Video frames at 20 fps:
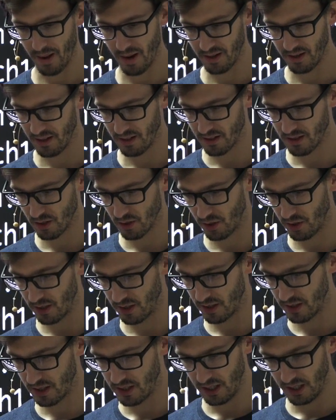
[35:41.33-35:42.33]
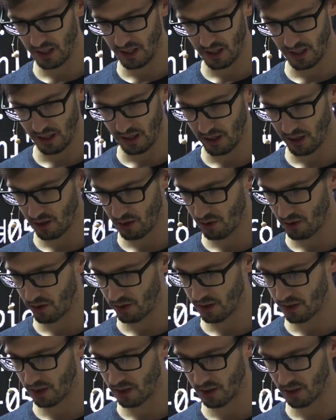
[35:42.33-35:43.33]
And yet you can see here
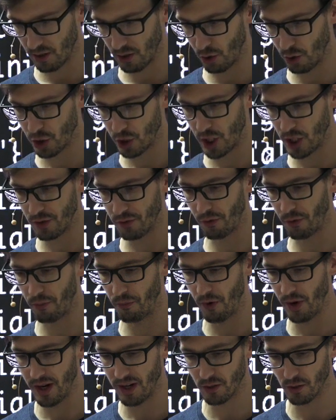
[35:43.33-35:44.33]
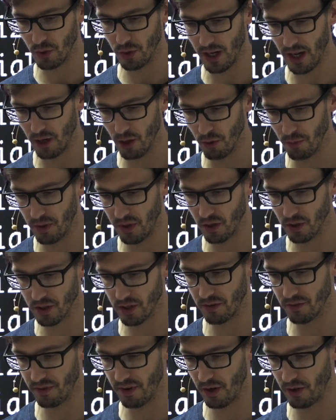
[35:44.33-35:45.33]
that node changed from red to yellow because
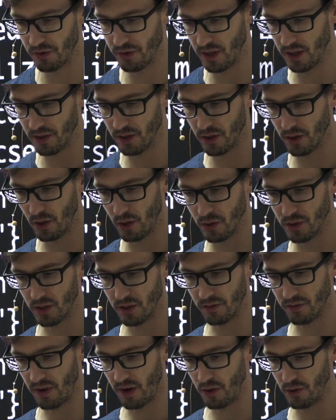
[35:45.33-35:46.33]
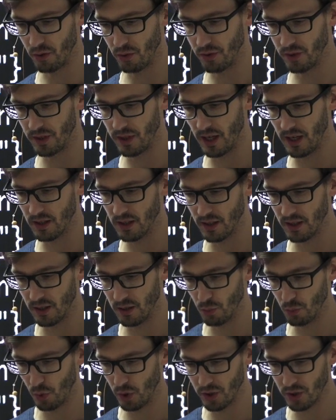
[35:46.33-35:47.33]
it found the other nodes and found all the data that
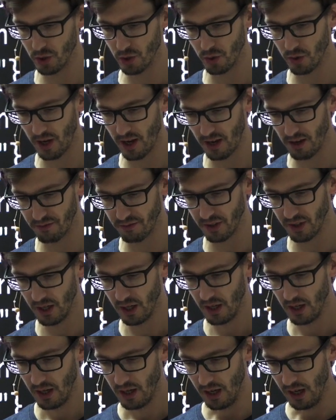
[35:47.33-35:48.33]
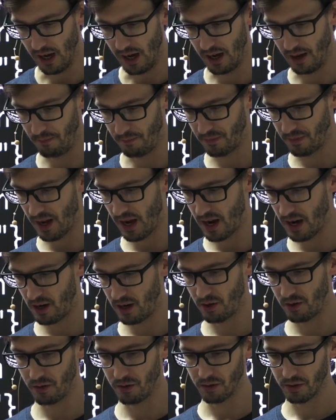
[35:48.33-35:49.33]
it wanted to have.
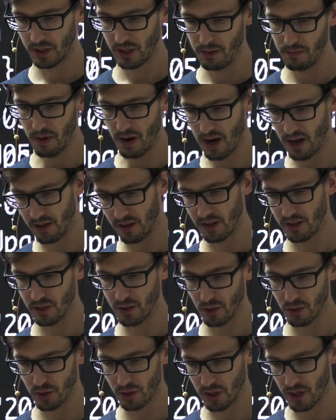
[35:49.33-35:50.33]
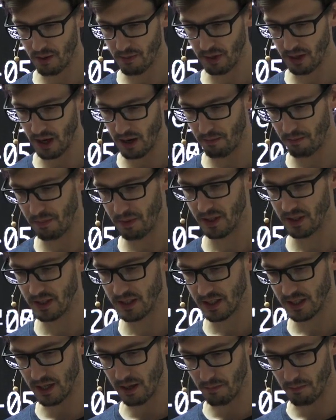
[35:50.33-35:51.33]
Now Kibana is also coming up, and at
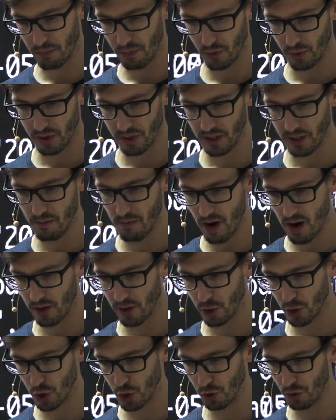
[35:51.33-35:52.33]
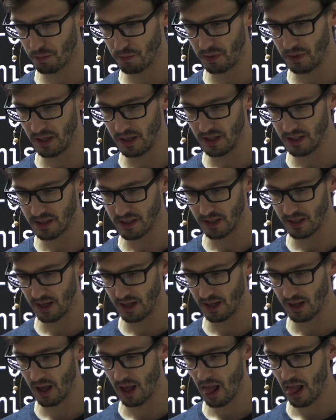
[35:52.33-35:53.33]
some point Kibana should be
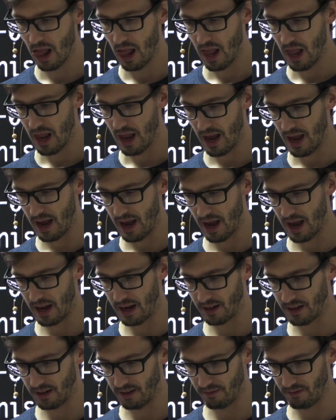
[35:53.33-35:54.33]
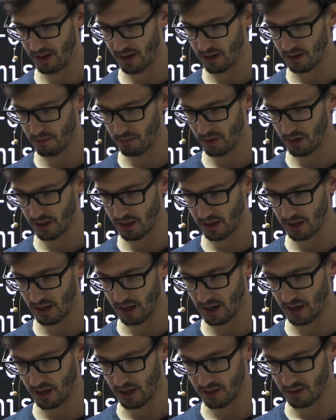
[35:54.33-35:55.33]
listening and available
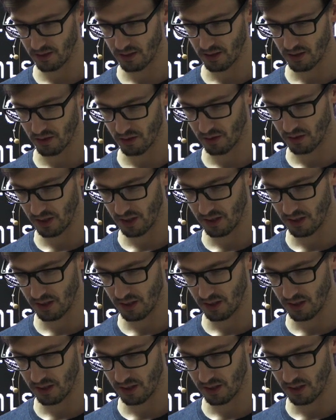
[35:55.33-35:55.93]
again. So that